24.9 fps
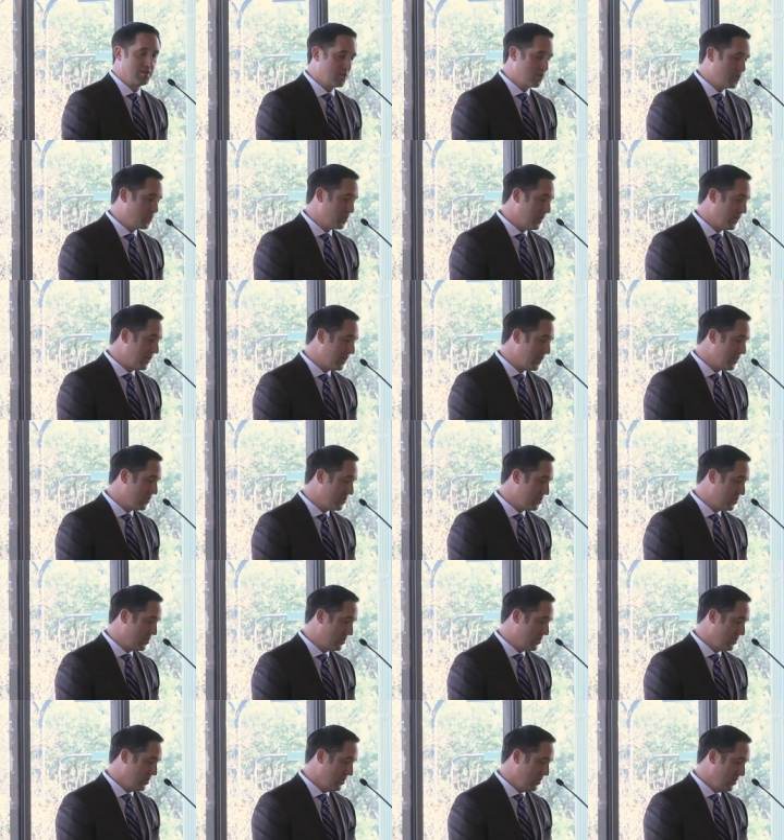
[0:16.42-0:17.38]

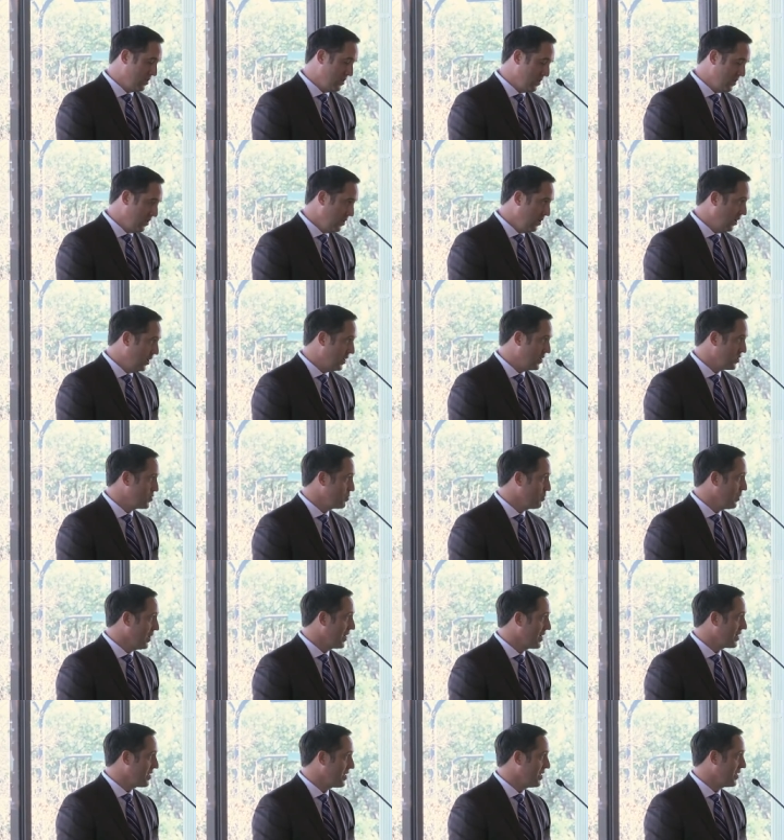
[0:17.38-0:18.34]
speech, lunch
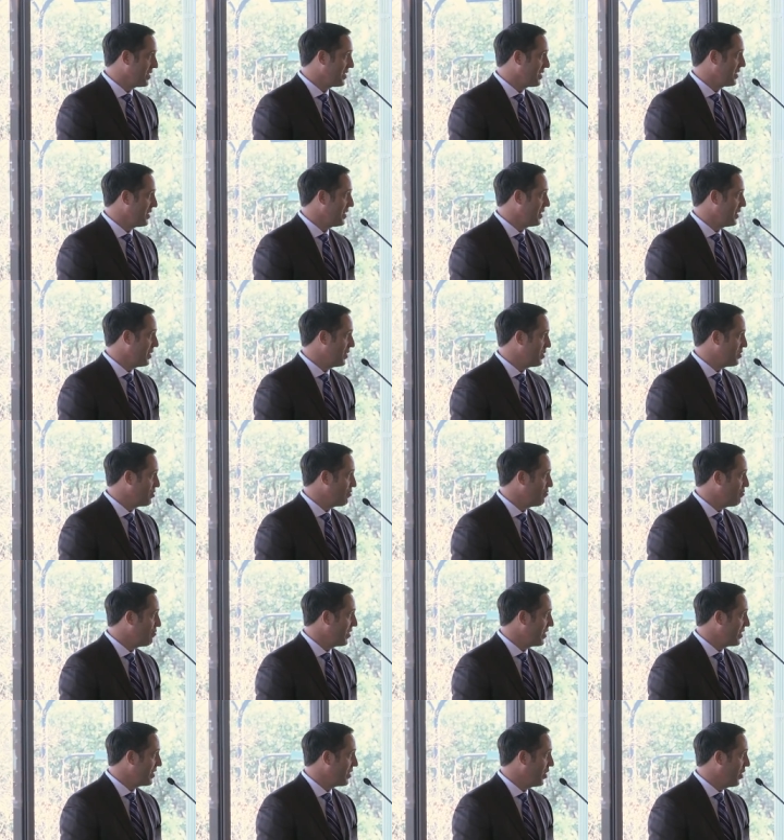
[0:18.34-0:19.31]
might kick in, you
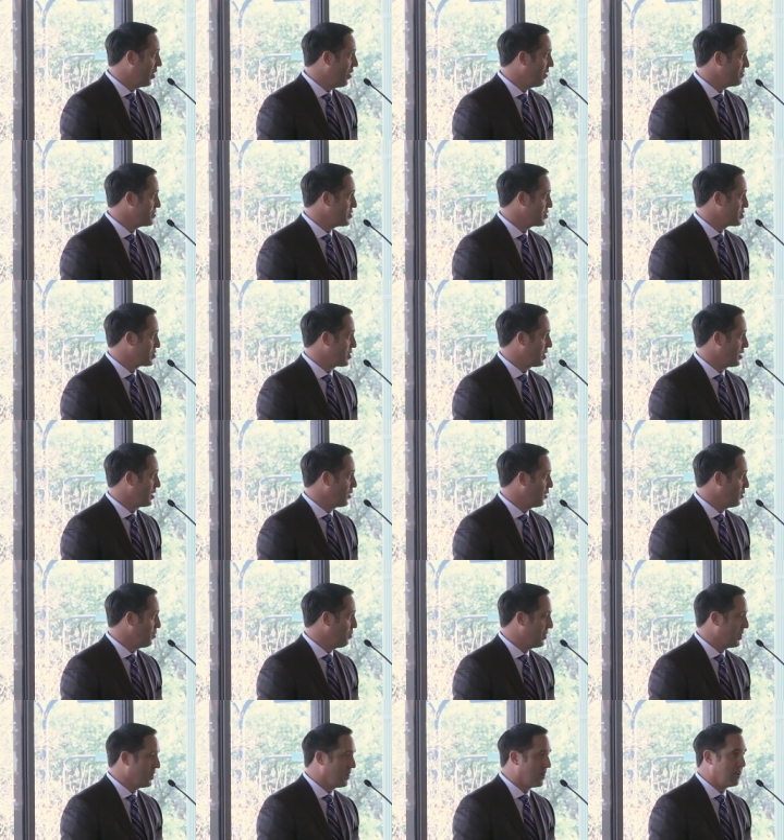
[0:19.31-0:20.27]
fade off just a little
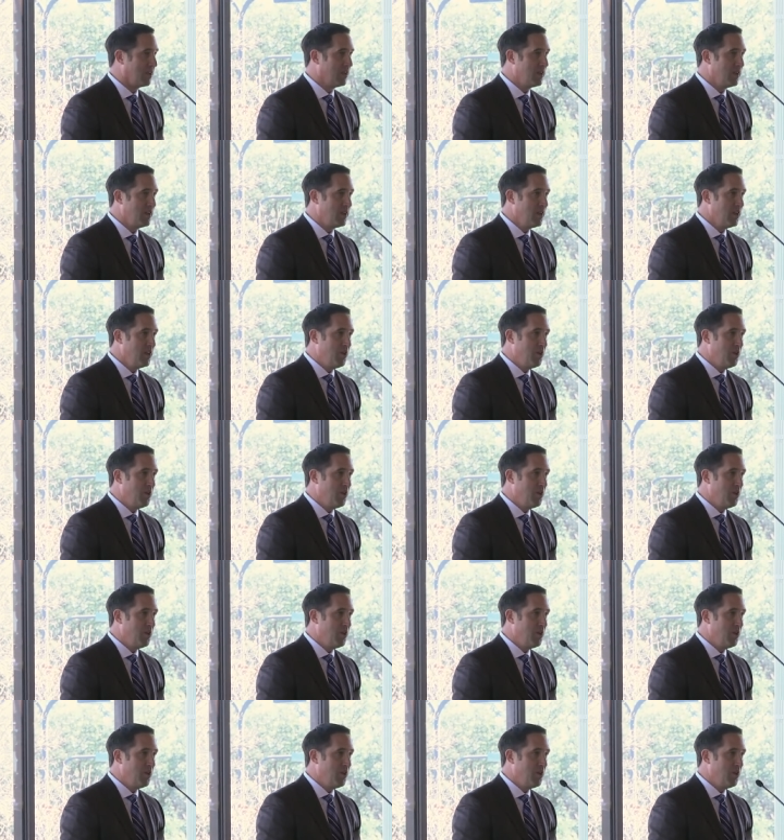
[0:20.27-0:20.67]
bit.